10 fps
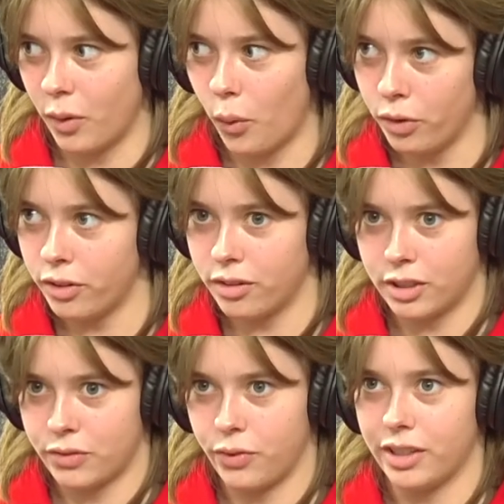order
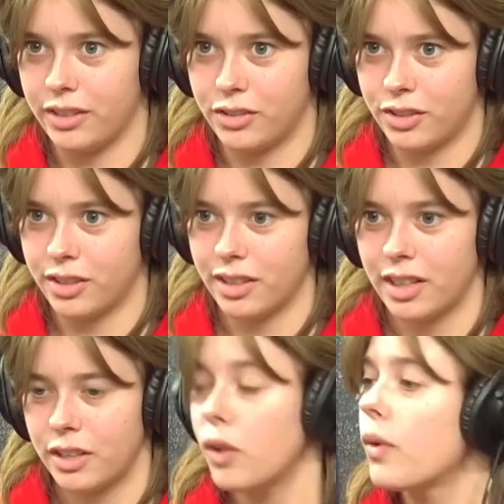this footage.
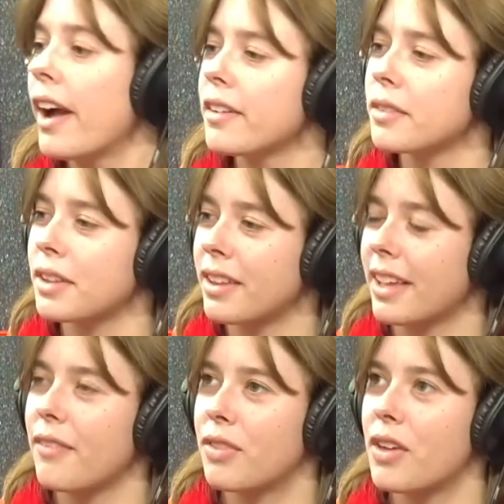No, I,
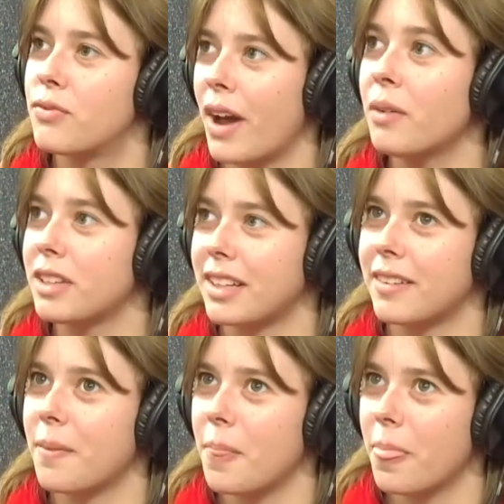like if they found
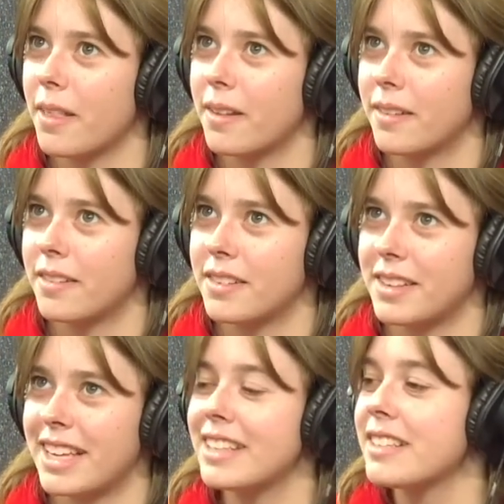it,
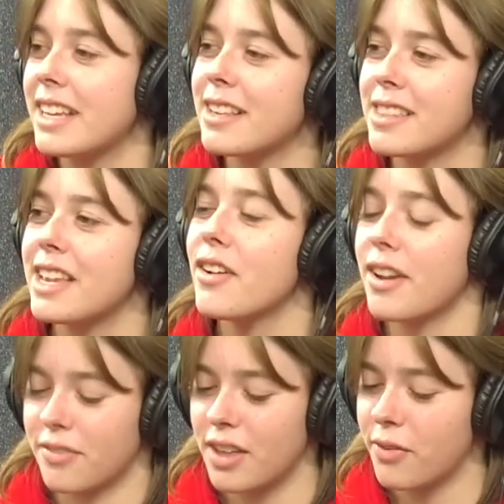in in theory,
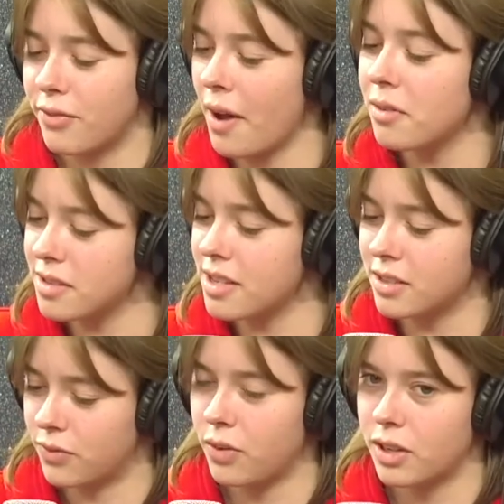if they found
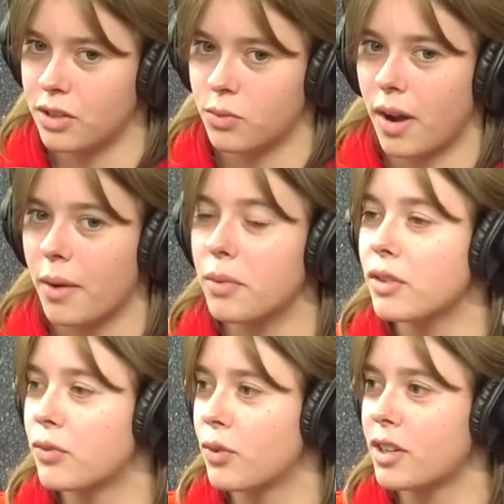this footage, why would
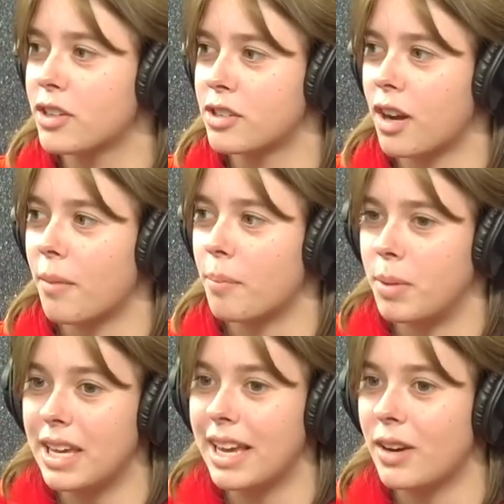the footage not
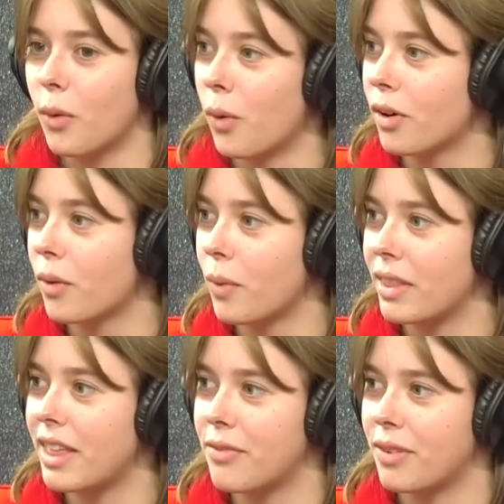be in order
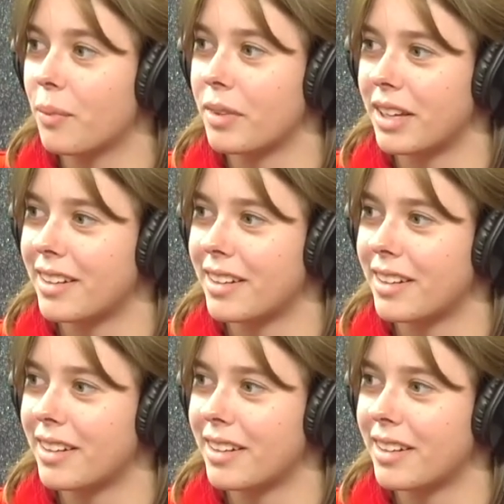when they filmed it?